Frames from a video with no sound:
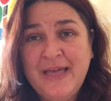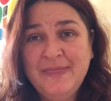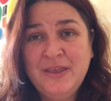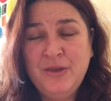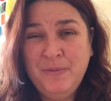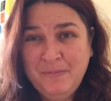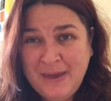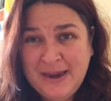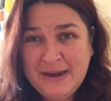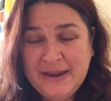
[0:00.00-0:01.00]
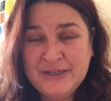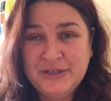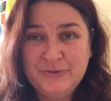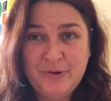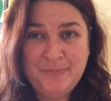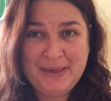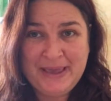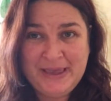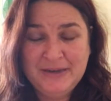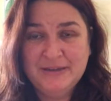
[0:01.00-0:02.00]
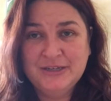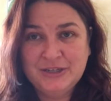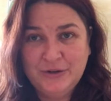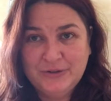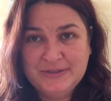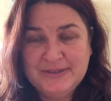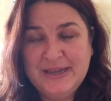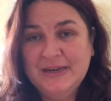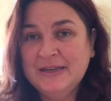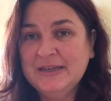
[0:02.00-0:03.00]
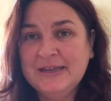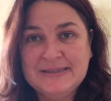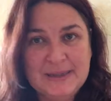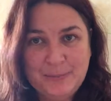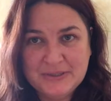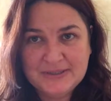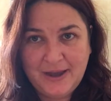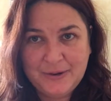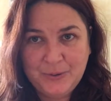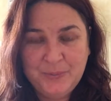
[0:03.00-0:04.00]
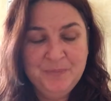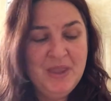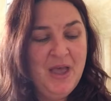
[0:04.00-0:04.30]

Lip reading: and that you may need to repeat the dose in a separate cycle,